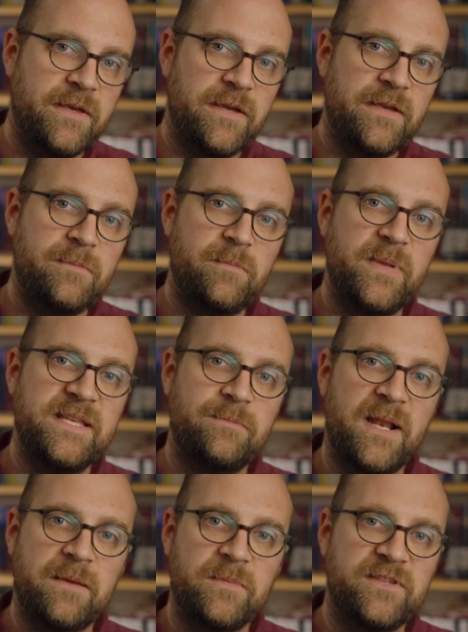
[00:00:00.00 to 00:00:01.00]
that Peter
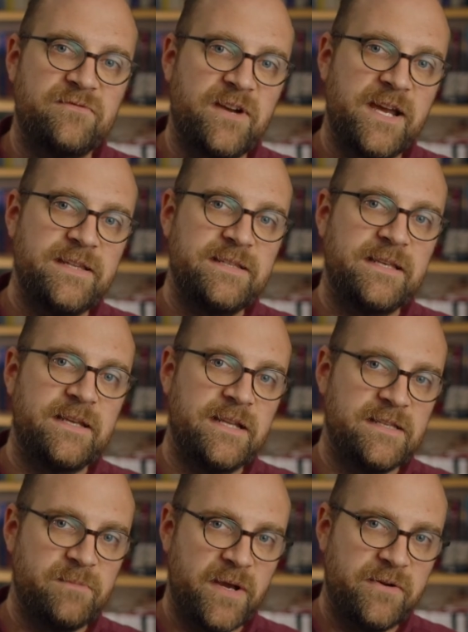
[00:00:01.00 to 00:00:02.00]
Blackman's writing and
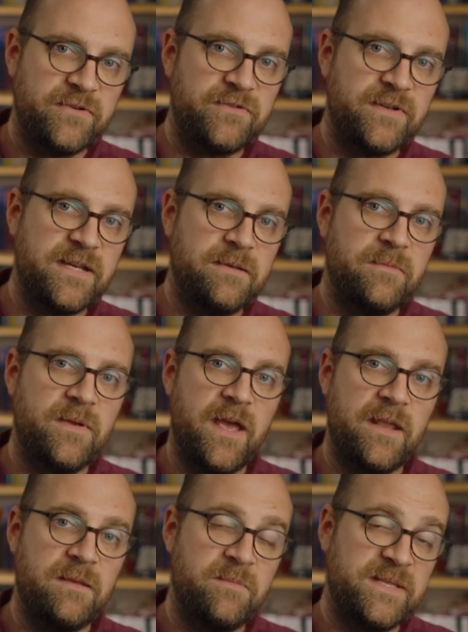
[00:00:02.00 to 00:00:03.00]
his poetry
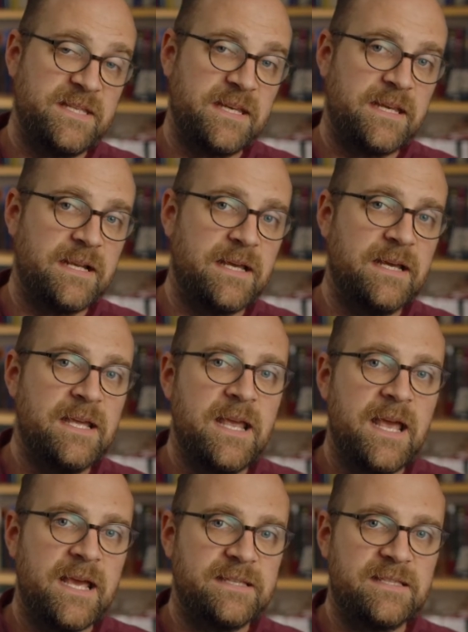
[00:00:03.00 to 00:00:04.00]
in particular
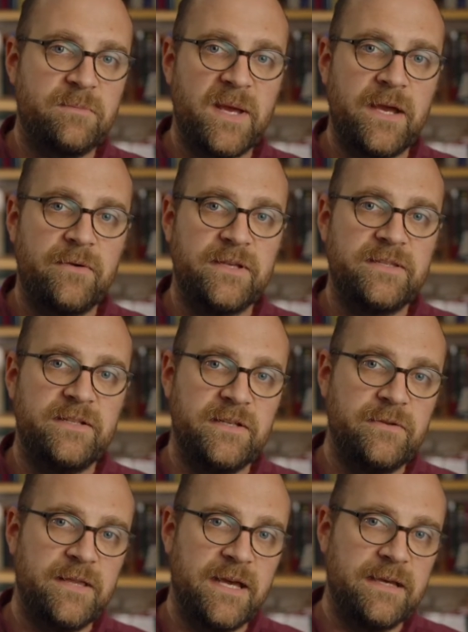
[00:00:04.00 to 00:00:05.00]
has the power to
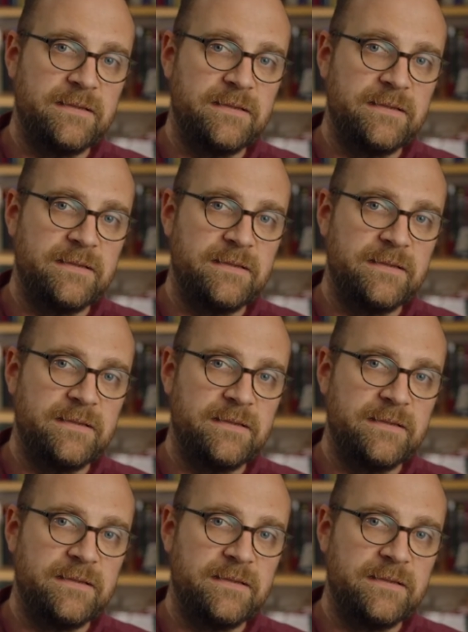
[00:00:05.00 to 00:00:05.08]
do that.